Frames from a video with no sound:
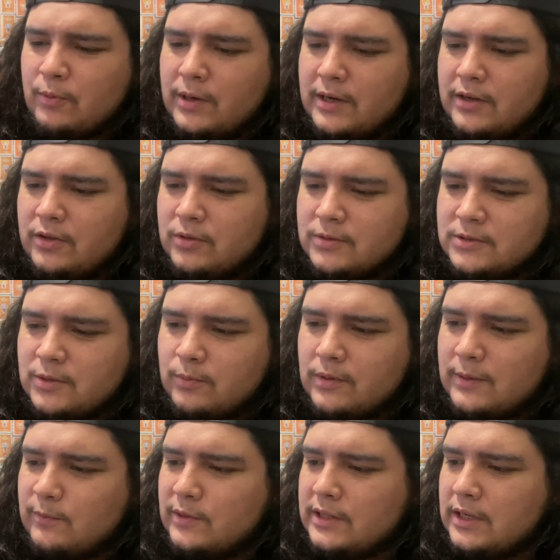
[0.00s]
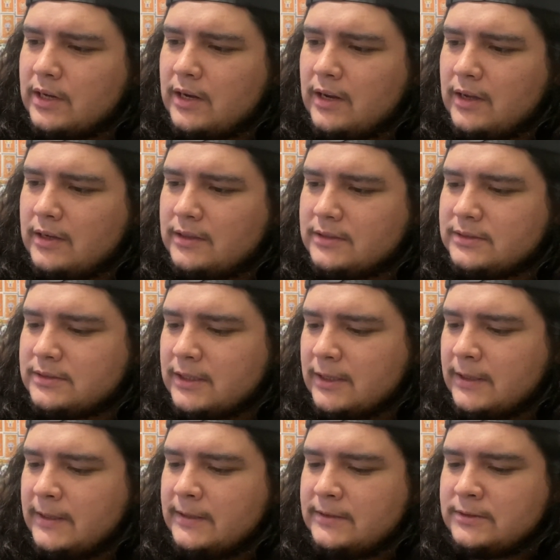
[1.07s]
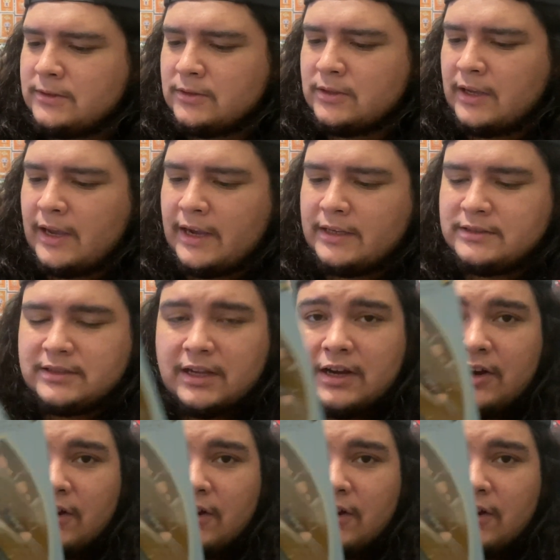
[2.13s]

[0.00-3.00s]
gonna use the one with the claws, so the hands that are